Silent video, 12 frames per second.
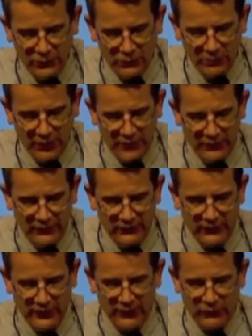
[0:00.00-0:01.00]
to
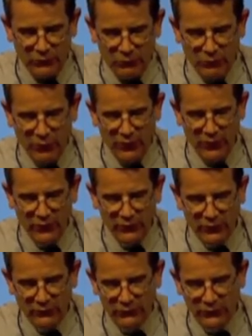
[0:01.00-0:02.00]
meditate the
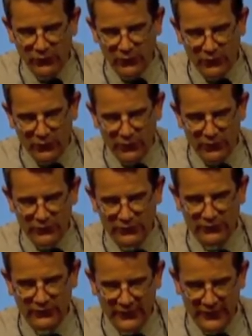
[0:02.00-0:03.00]
word of the Lord
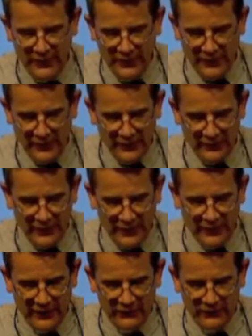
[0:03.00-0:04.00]
day and
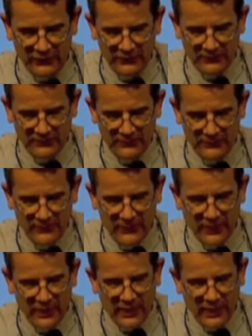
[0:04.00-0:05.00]
night.
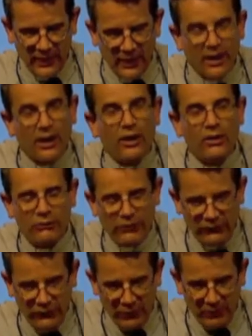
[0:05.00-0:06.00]

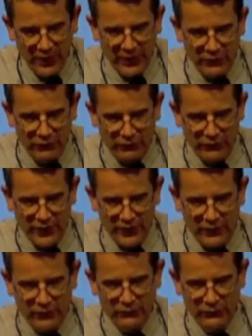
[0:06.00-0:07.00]
Father
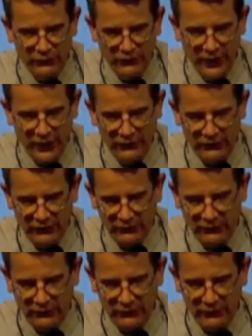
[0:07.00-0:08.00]
Marie-Eugène of the Child
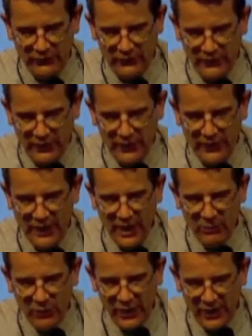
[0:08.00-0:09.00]
Jesus,
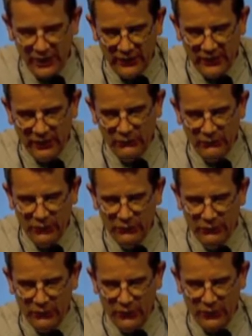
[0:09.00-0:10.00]
Carmelite and
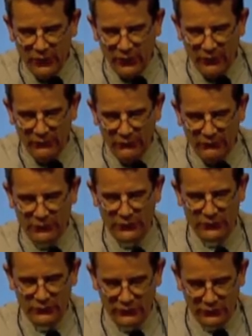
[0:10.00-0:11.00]
founder of
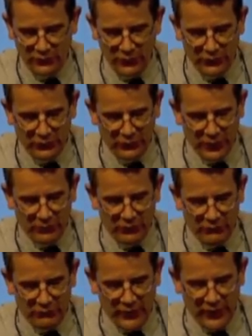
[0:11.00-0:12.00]
Notre Dame
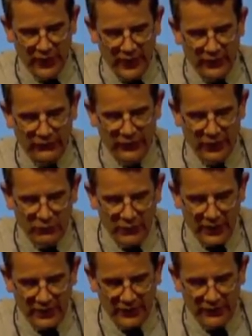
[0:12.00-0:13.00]
de Vie
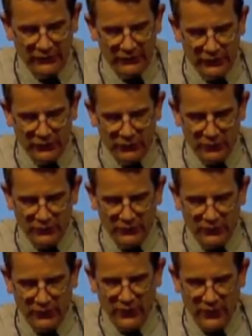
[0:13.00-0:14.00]
Secular Institute,